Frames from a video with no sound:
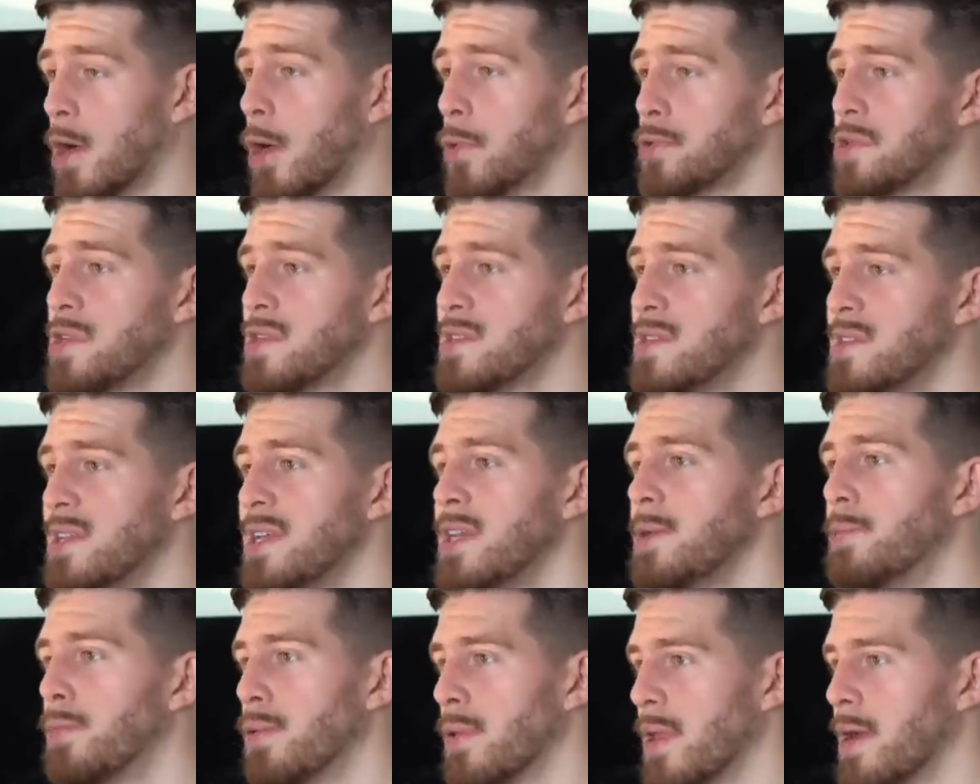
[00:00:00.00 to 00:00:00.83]
Coaches
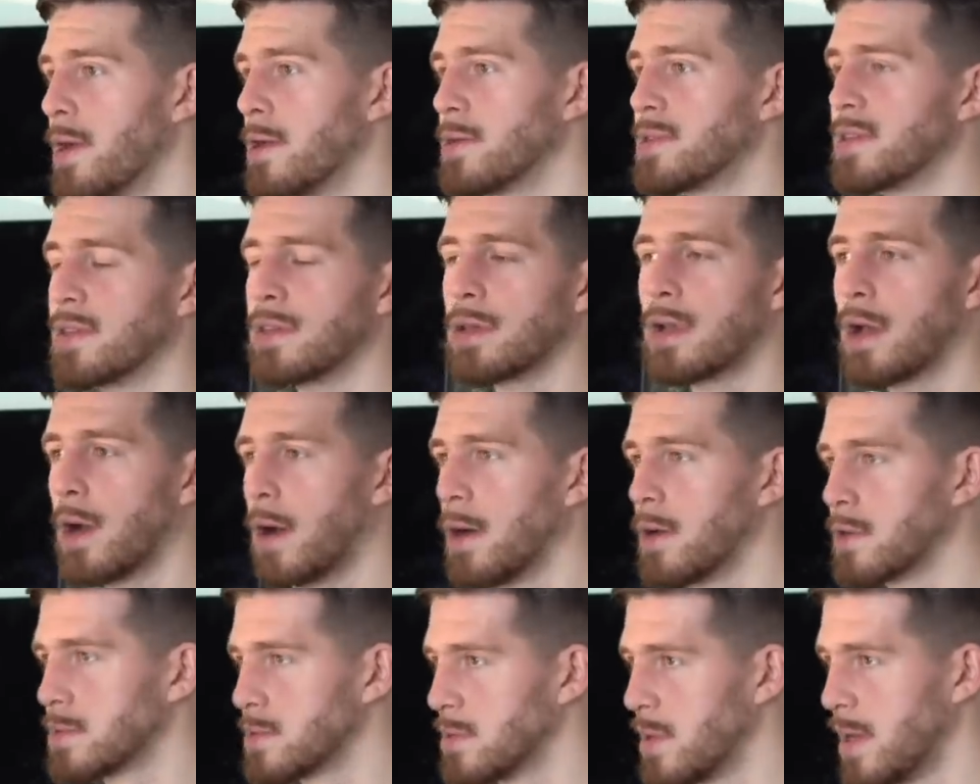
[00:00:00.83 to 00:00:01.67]
need players at the
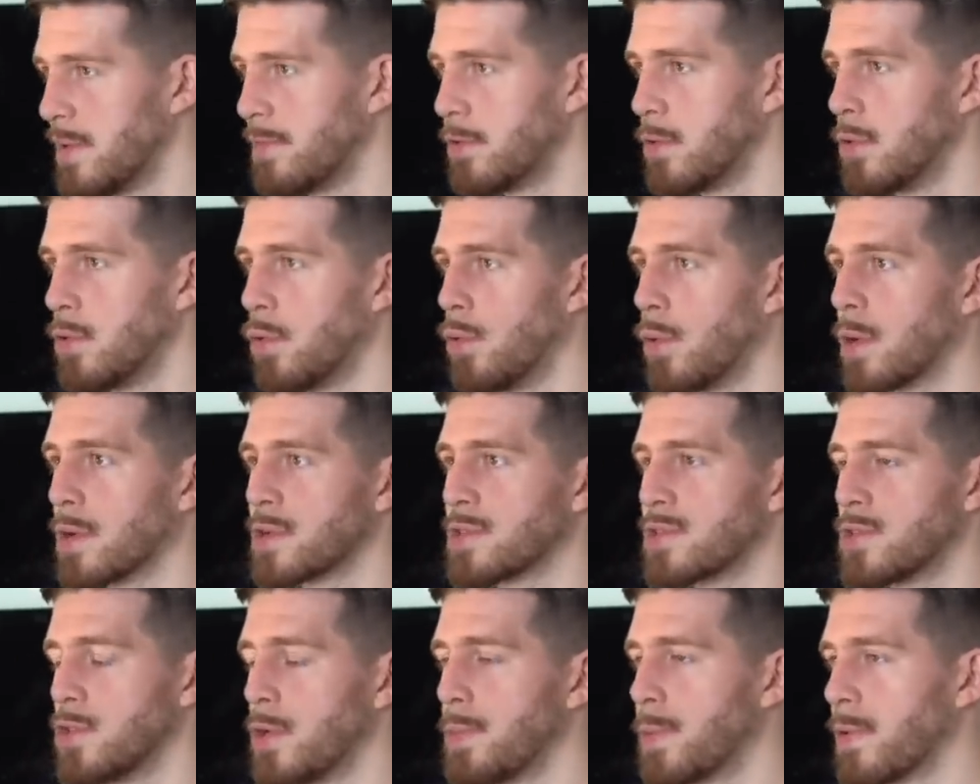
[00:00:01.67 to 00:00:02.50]
college level who are
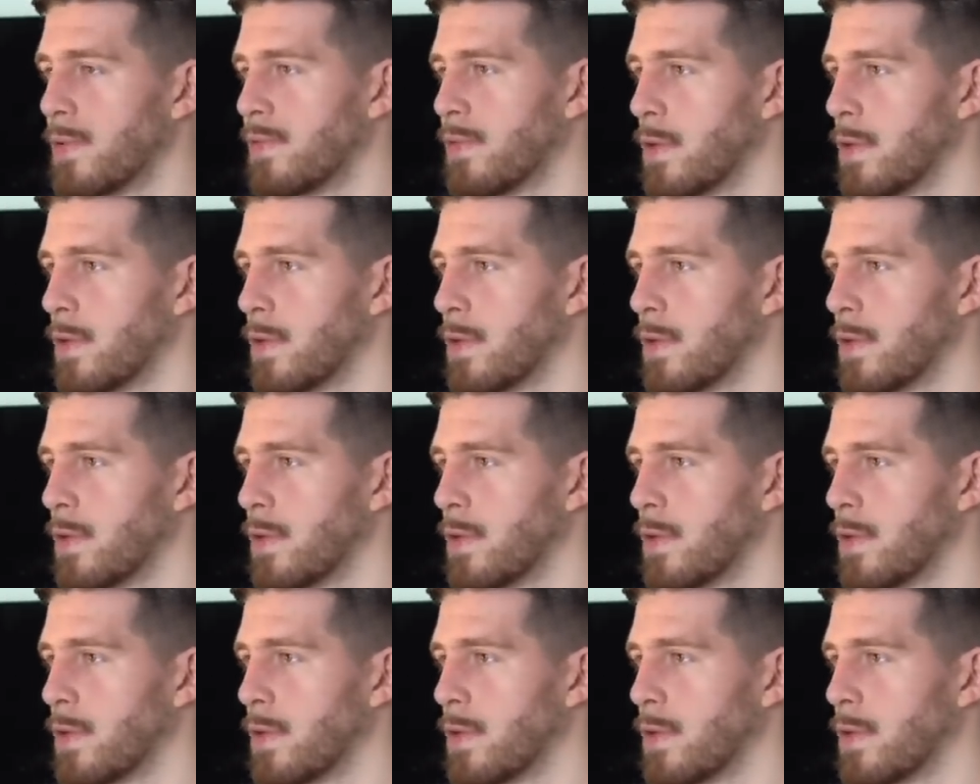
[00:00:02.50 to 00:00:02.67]
super